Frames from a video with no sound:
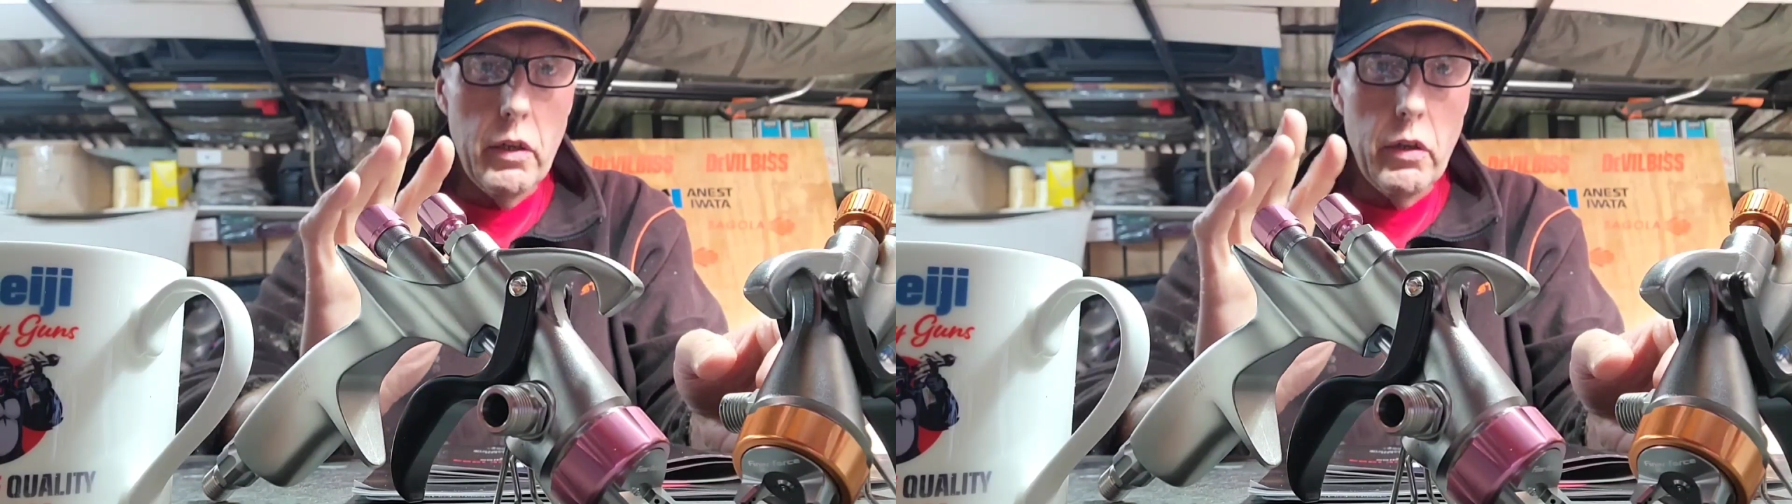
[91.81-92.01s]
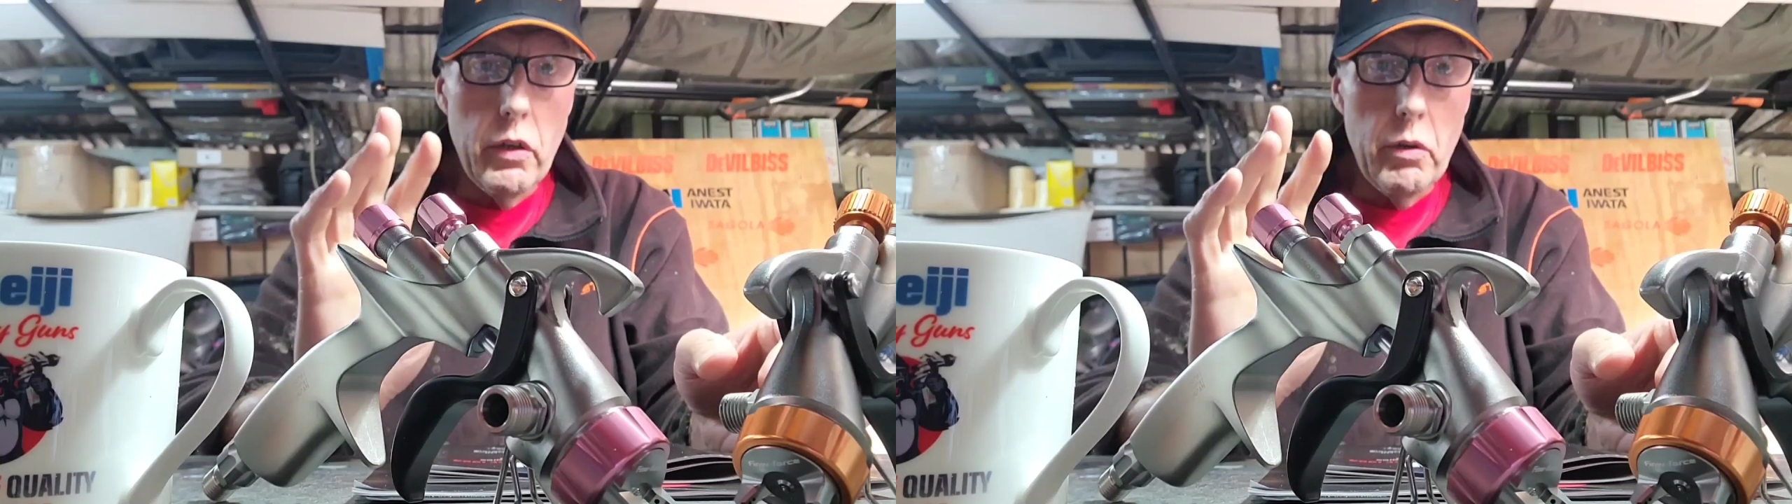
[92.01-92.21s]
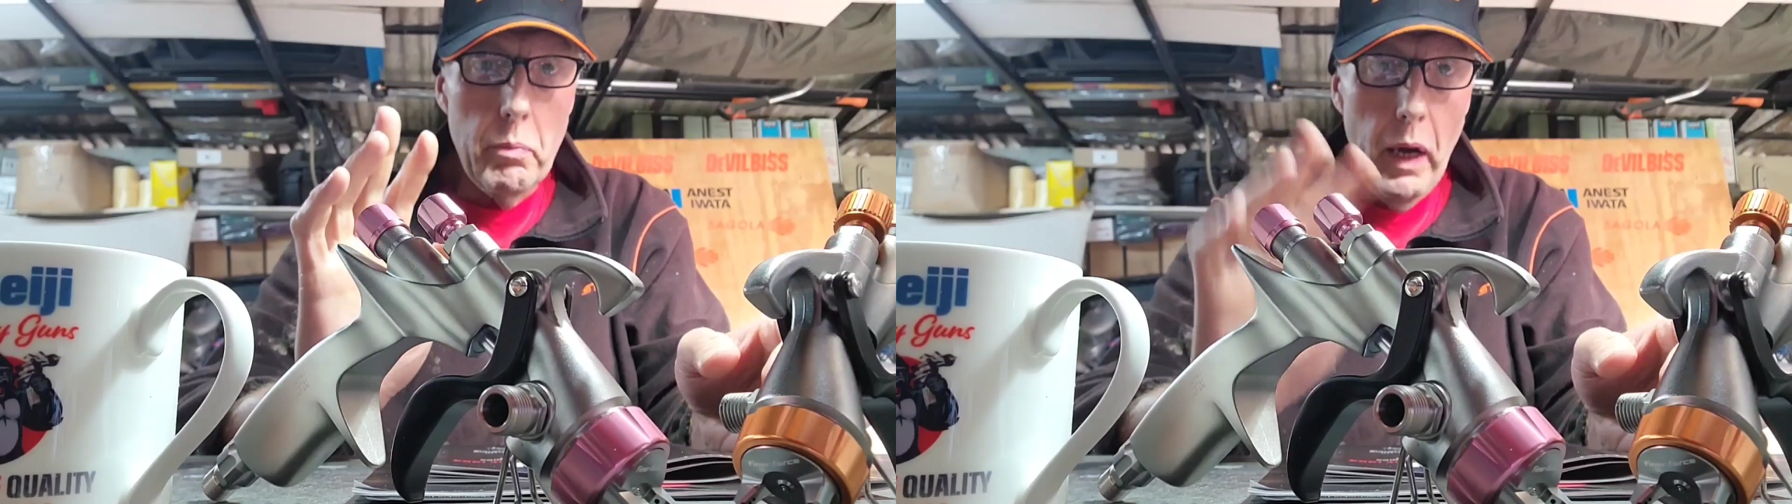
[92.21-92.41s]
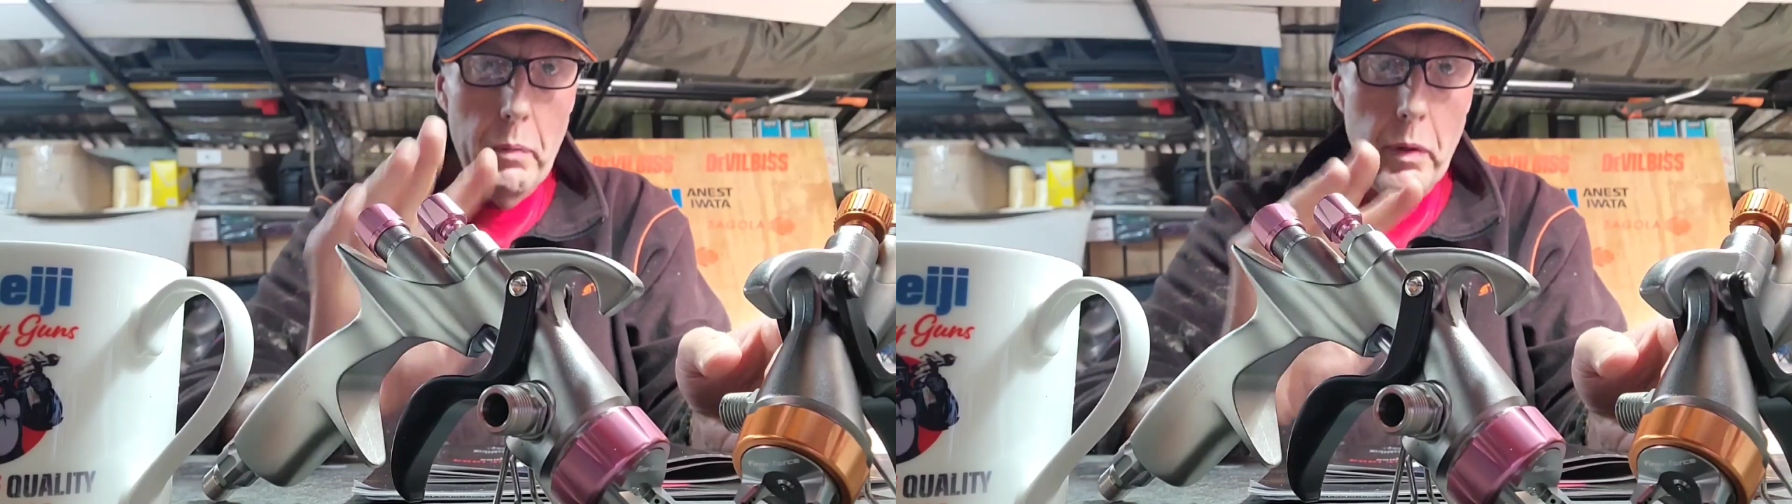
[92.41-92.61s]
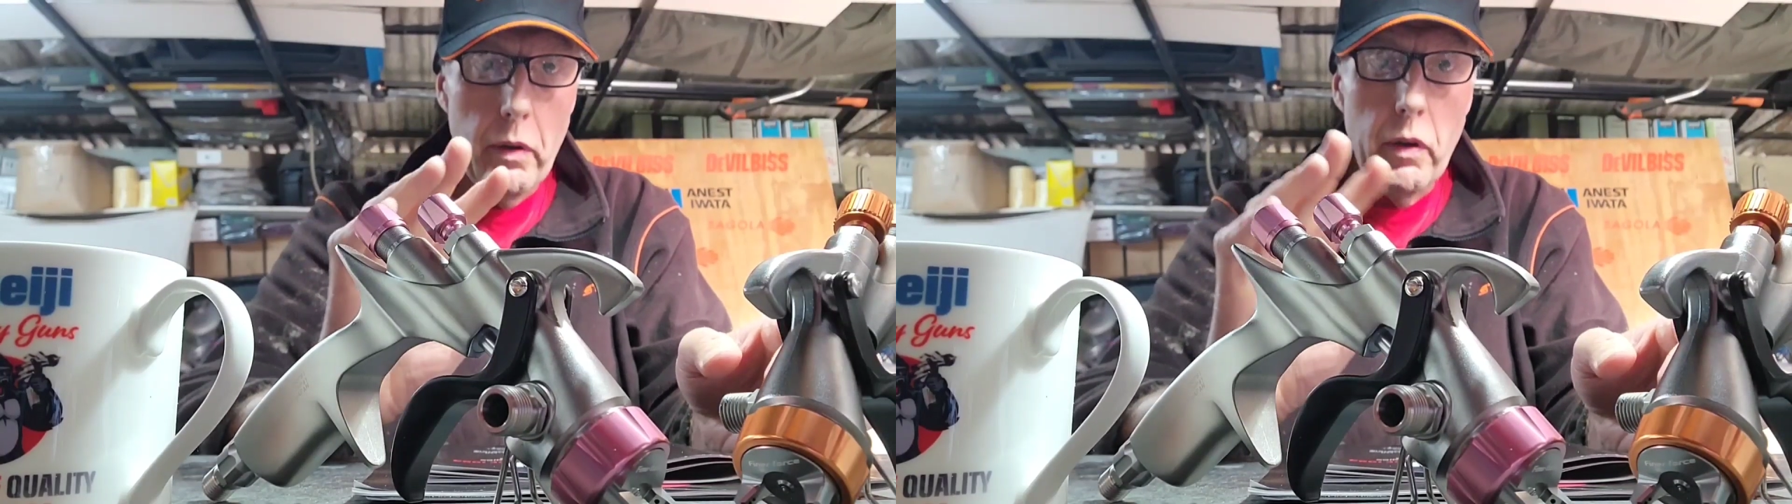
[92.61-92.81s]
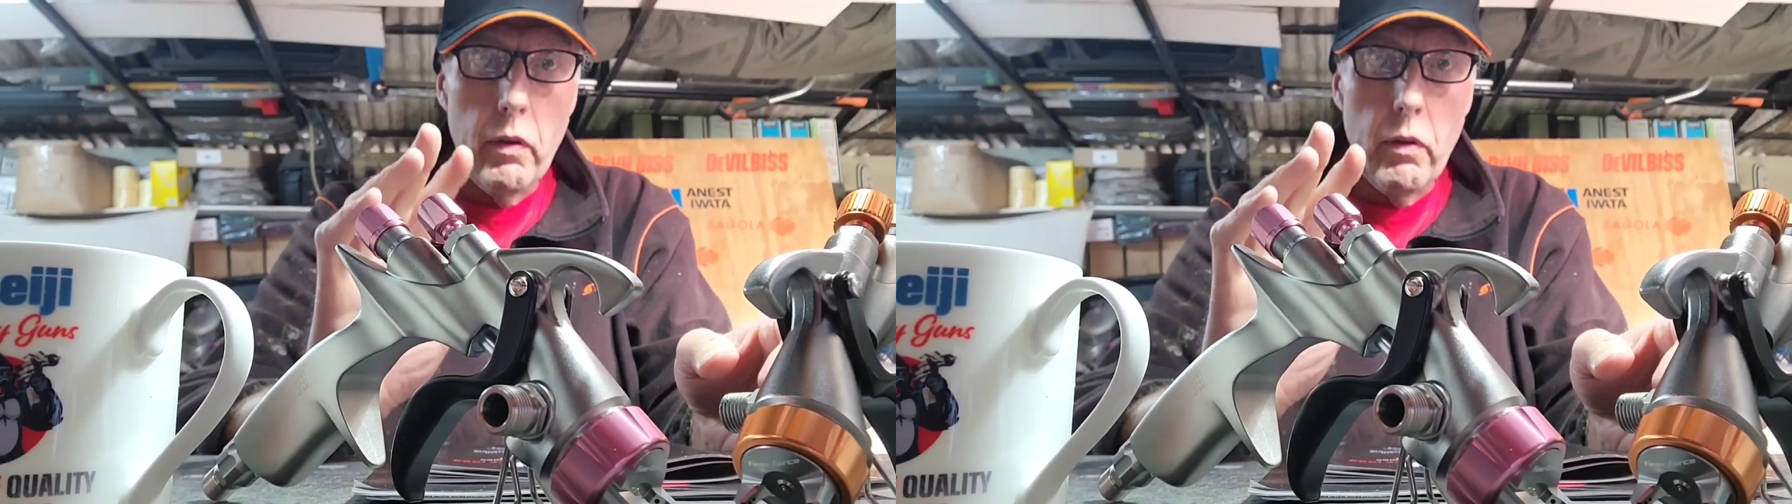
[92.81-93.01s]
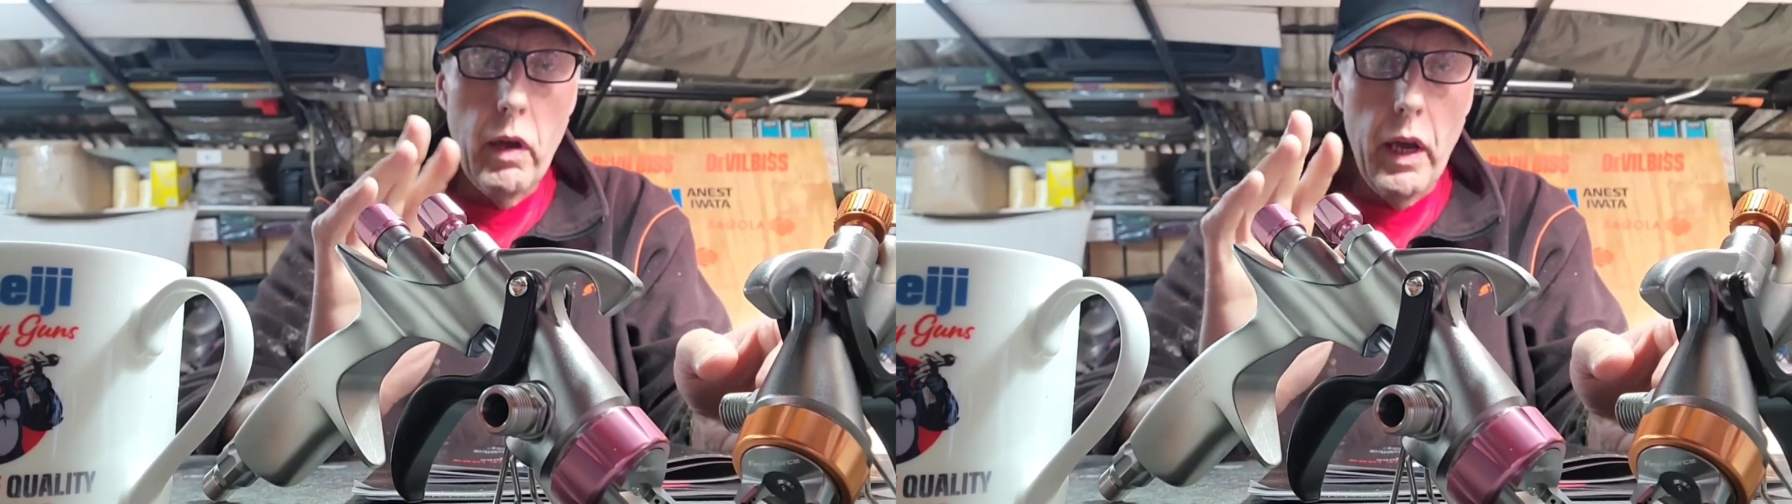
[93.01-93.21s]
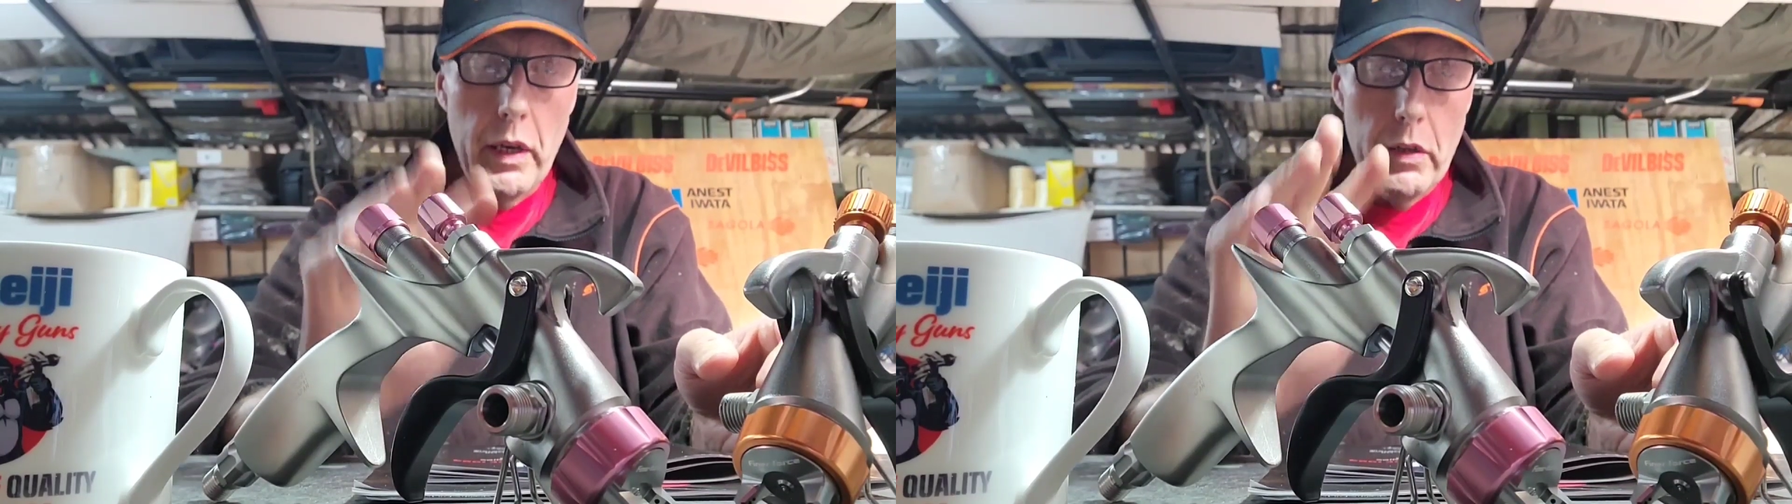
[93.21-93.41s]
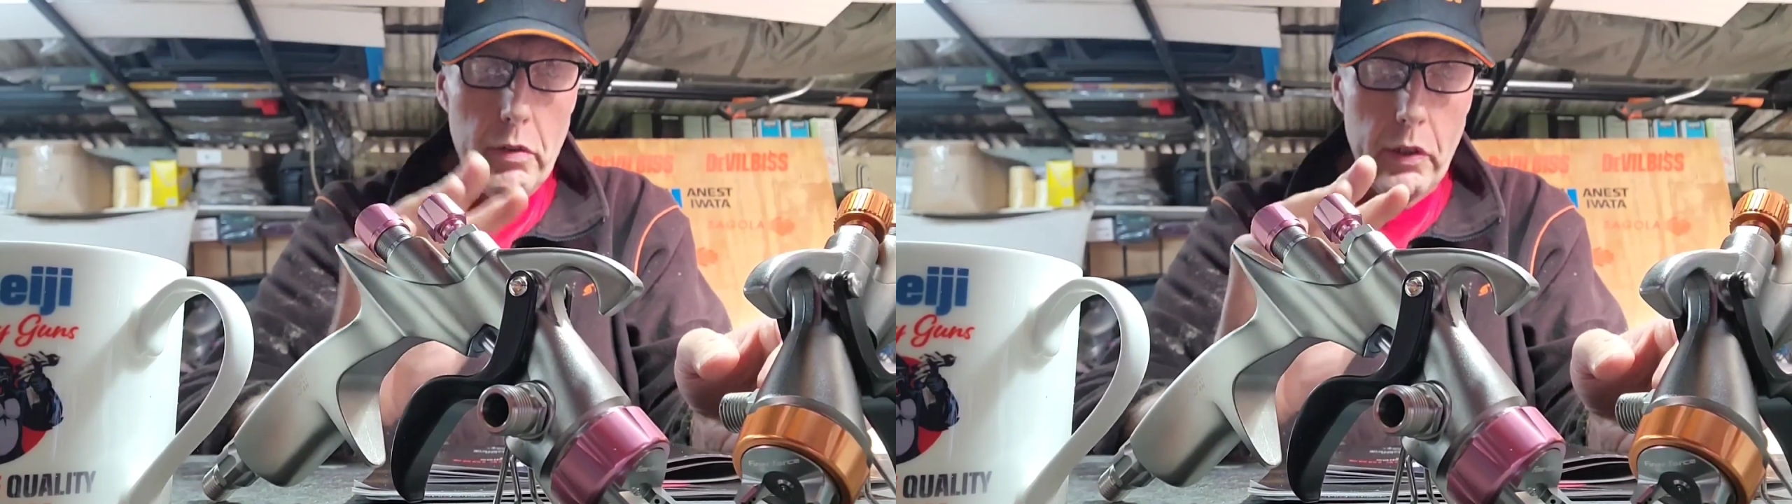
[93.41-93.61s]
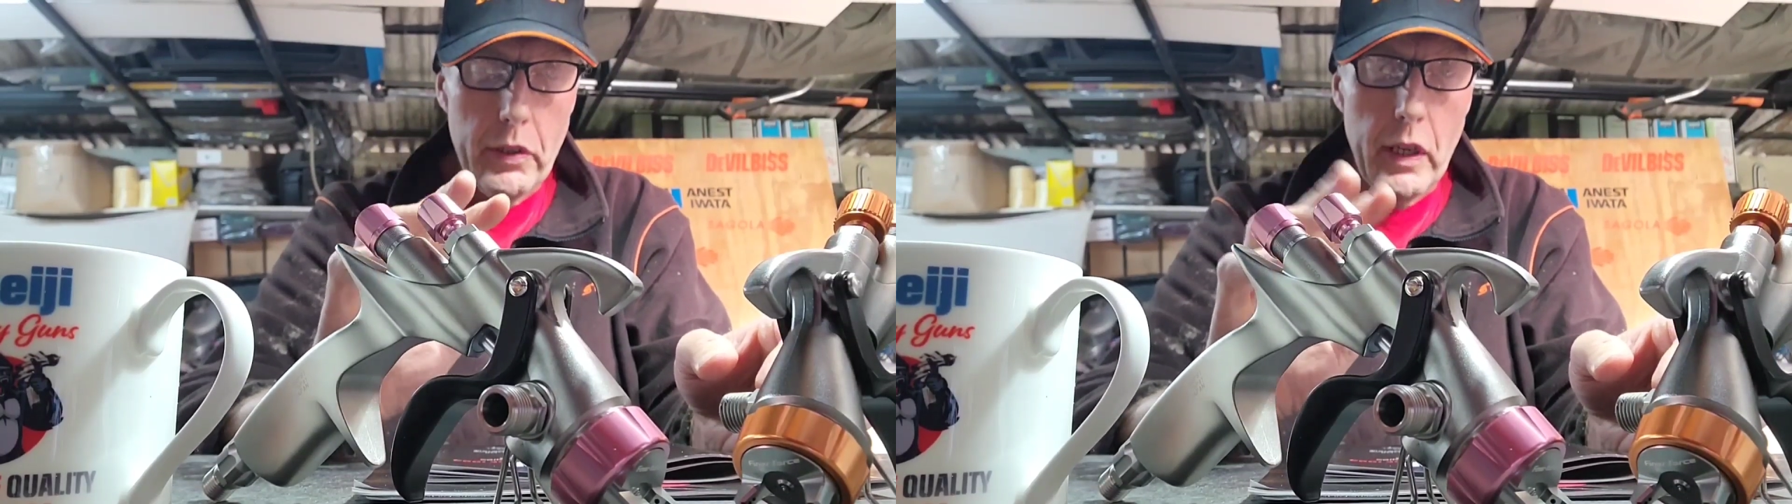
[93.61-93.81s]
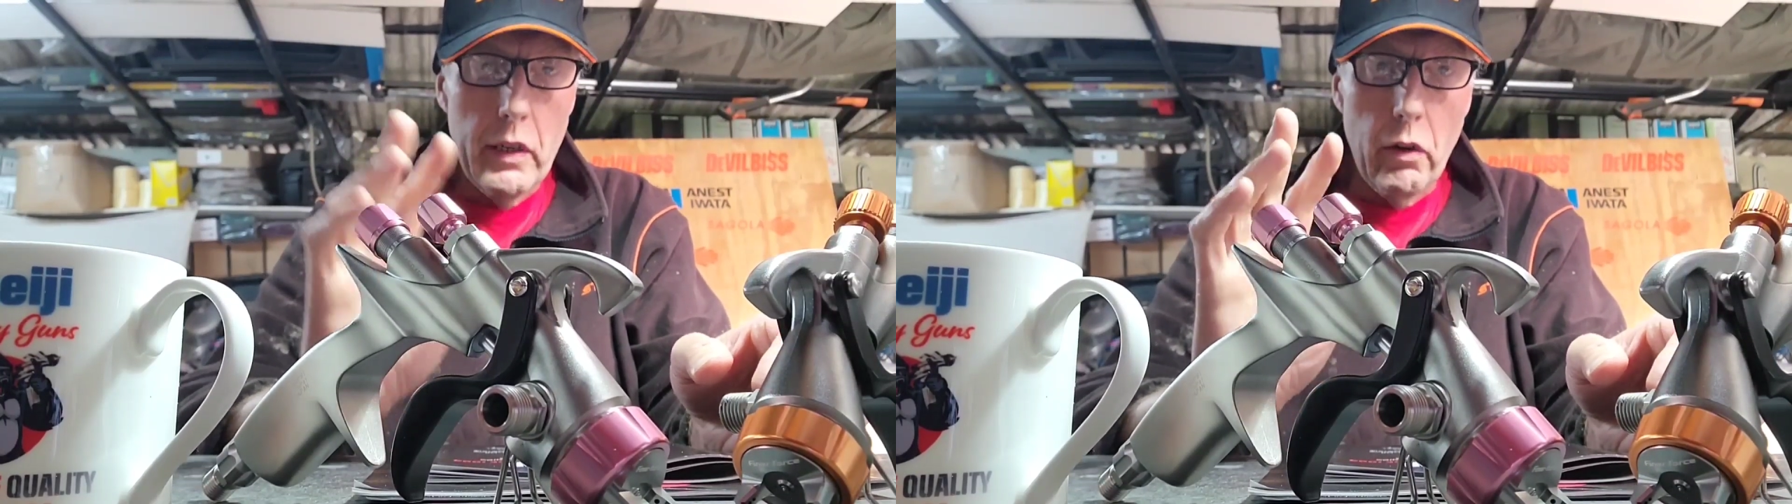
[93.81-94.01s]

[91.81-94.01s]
you may be interested,